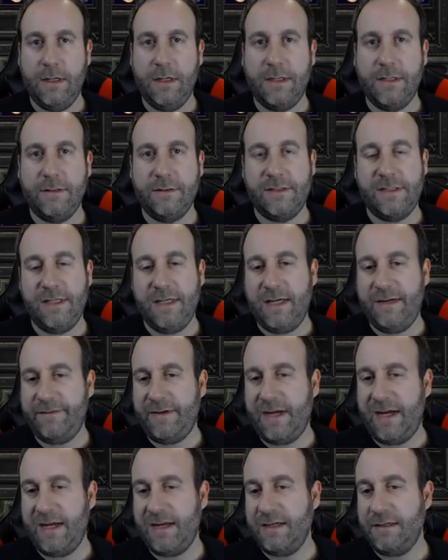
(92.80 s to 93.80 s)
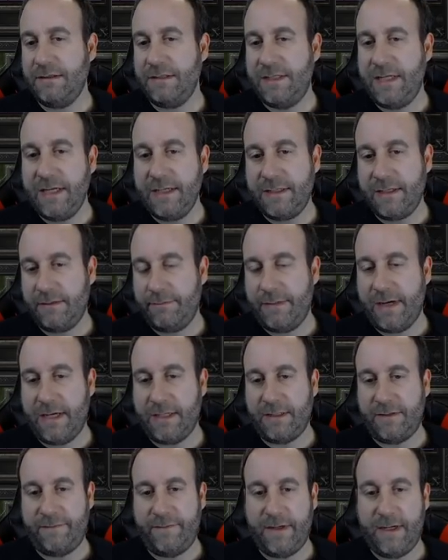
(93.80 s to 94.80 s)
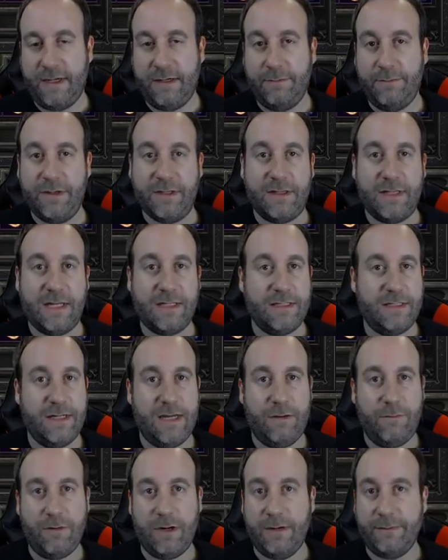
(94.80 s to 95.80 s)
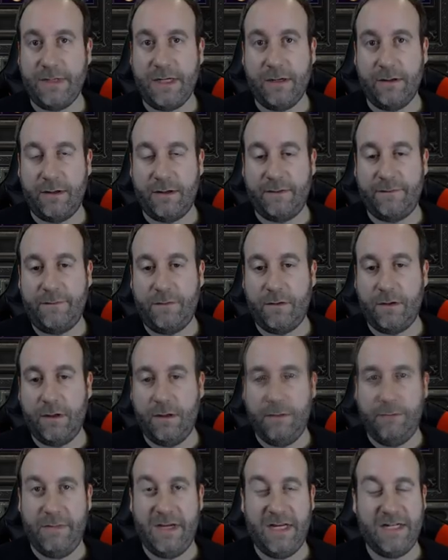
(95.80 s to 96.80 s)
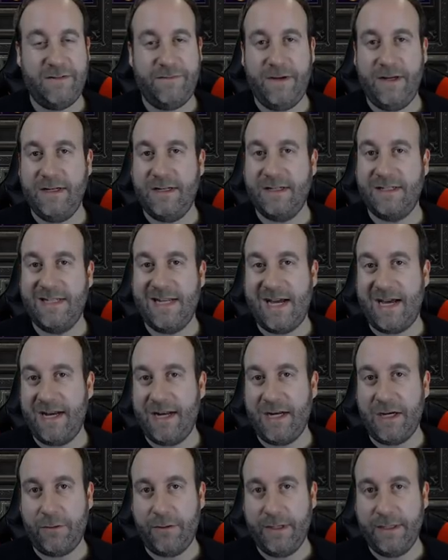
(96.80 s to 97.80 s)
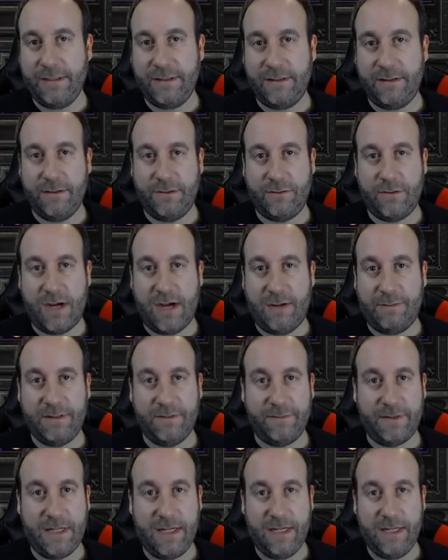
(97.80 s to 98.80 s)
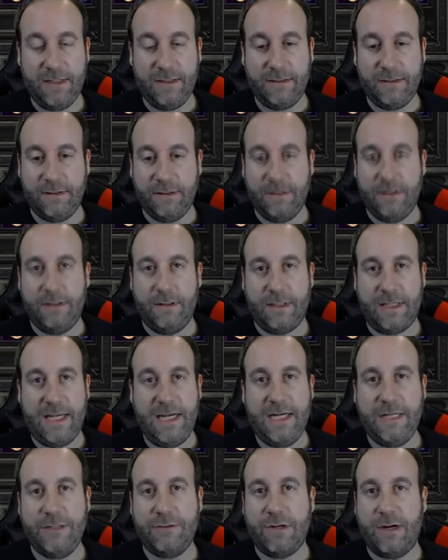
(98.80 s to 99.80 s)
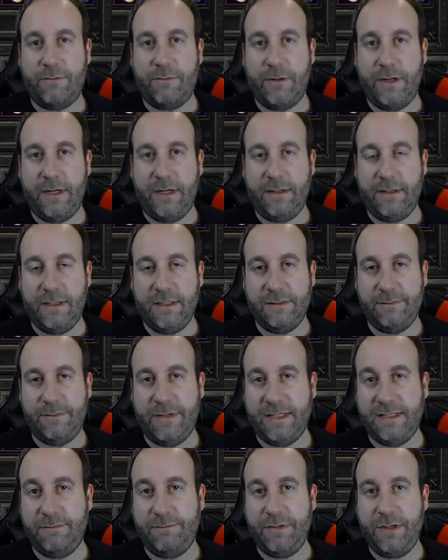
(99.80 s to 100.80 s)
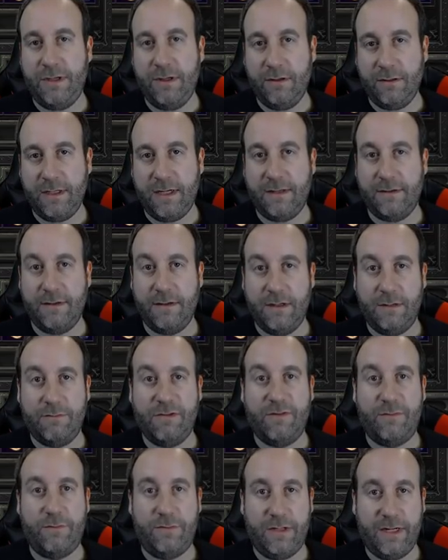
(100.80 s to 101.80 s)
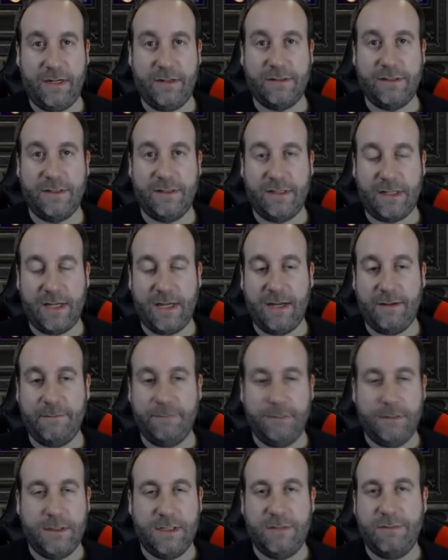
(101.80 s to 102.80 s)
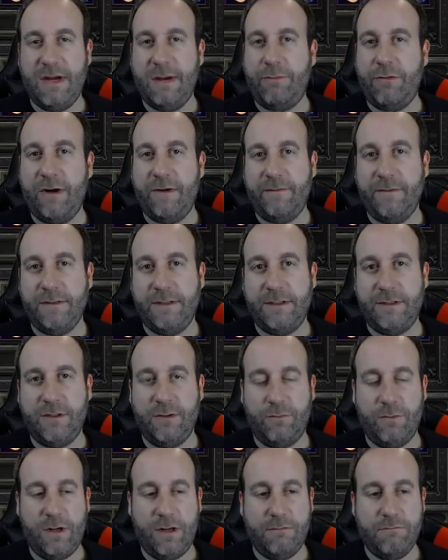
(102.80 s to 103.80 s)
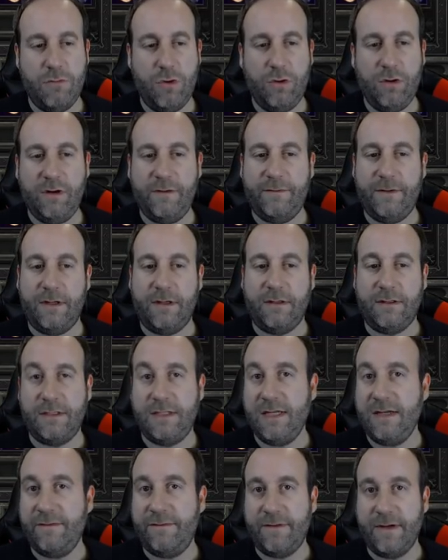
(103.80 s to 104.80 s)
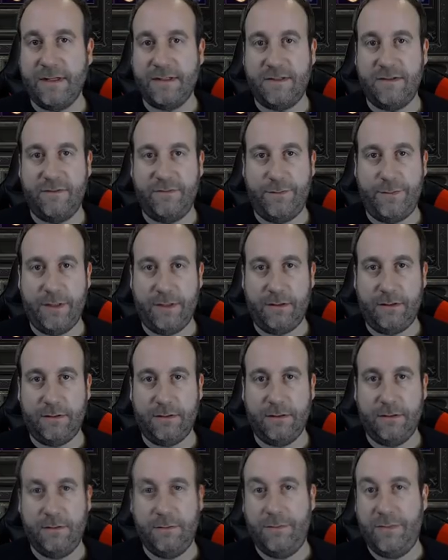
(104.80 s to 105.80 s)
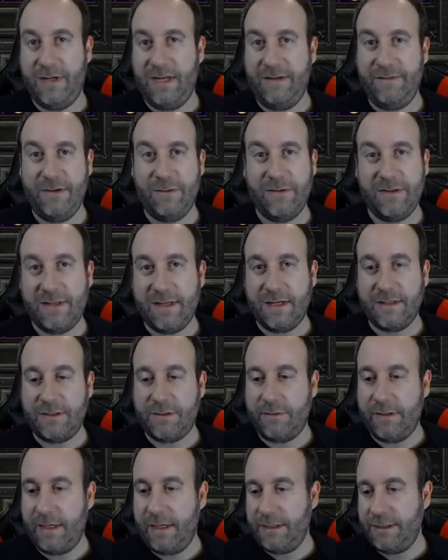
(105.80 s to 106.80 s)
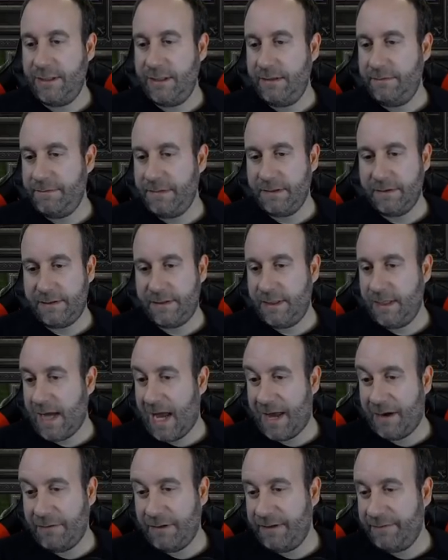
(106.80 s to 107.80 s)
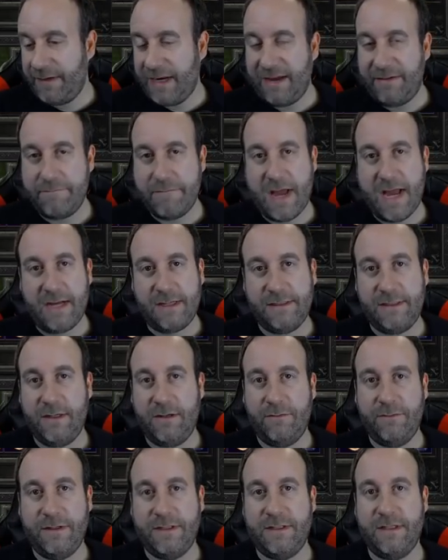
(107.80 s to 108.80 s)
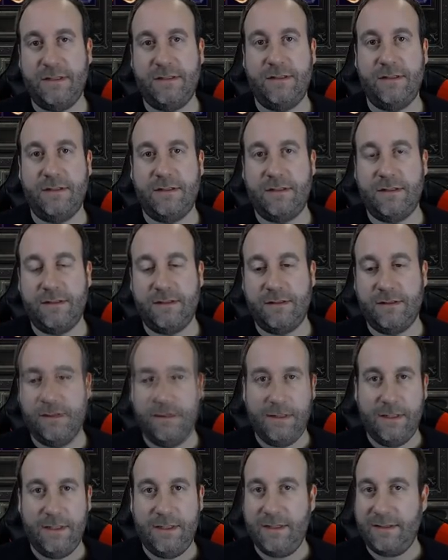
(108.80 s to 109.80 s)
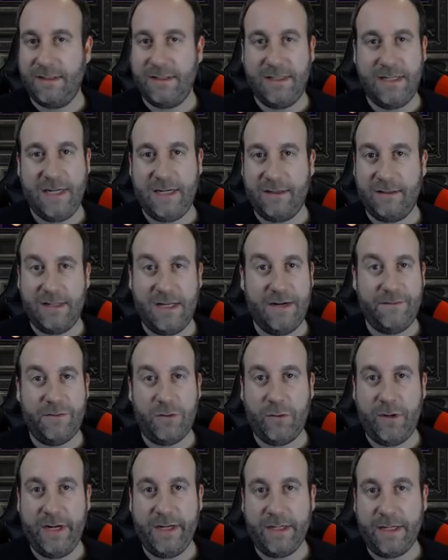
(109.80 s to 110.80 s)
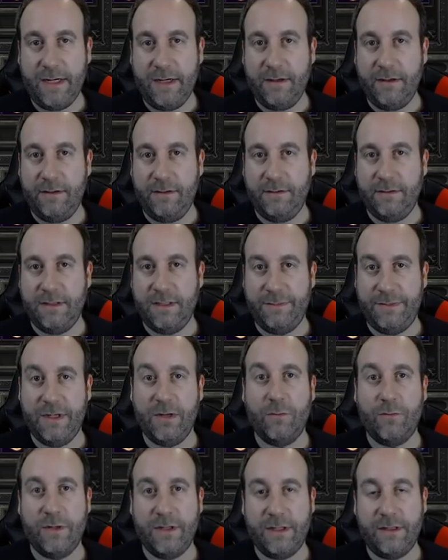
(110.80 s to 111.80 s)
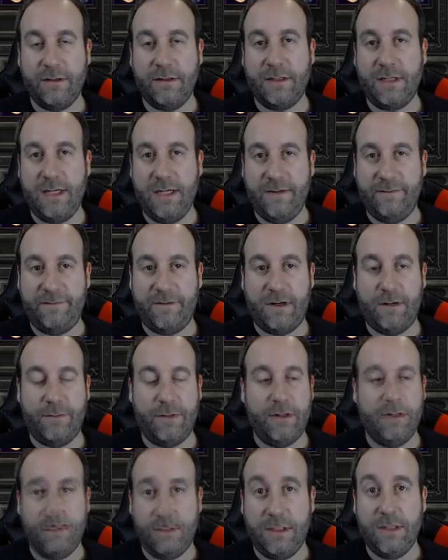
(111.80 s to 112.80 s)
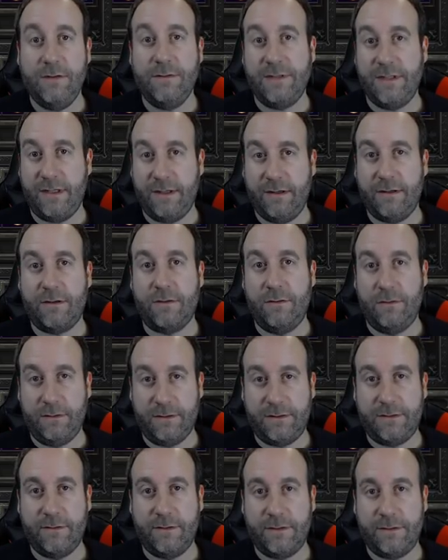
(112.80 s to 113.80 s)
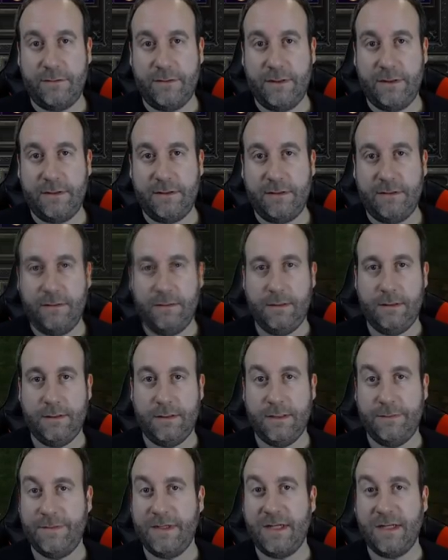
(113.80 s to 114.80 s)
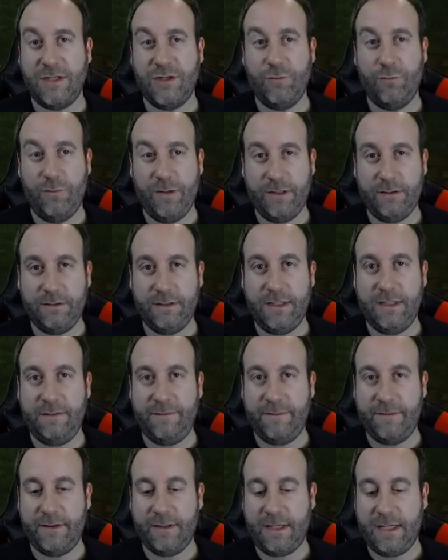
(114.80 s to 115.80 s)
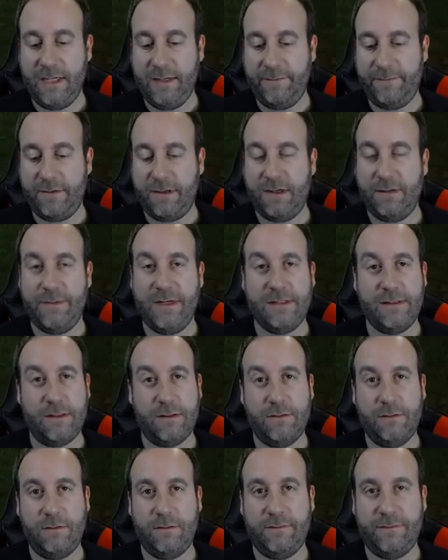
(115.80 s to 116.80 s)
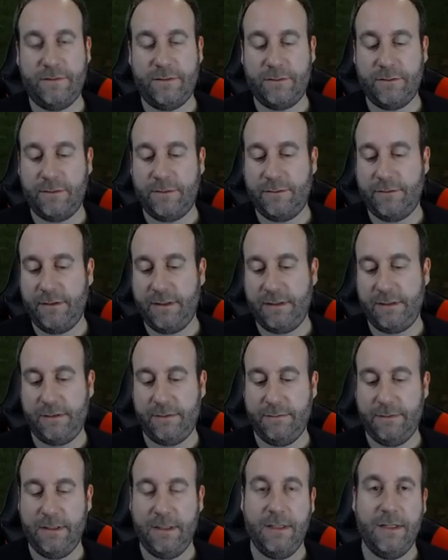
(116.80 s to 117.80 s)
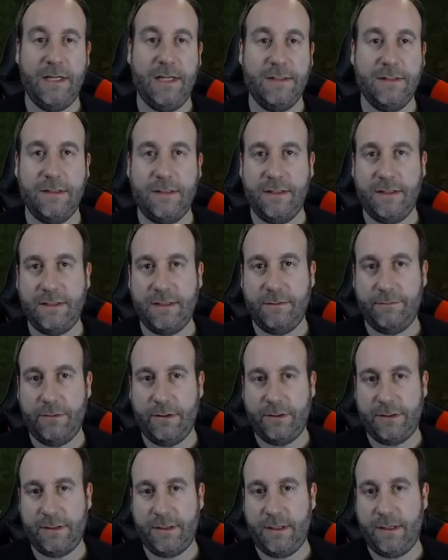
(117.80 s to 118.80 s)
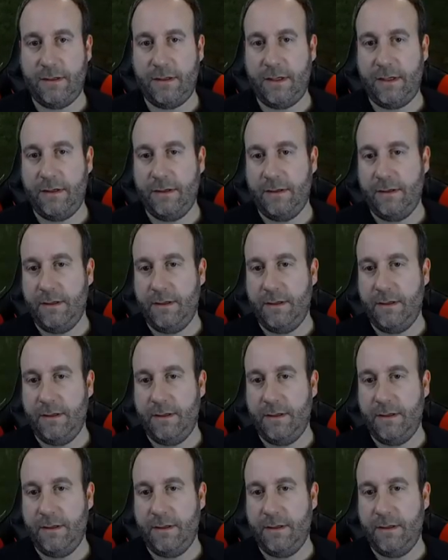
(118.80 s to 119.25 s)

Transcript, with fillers: You'll see I've got decent Magic Find, but that's not what I'm gearing for. Magic Find does not increase the drops of keys. The key drop rate is based purely on the number of players in the game. So my preference is to run more of a defensive build. But even with that strategy, you'll see I don't even have maxed out resistances. It doesn't take a lot of great gear to be a really good key farmer using your cold sorceress. Something that you will need for a key farm as a cold sorceress is a decent mercenary.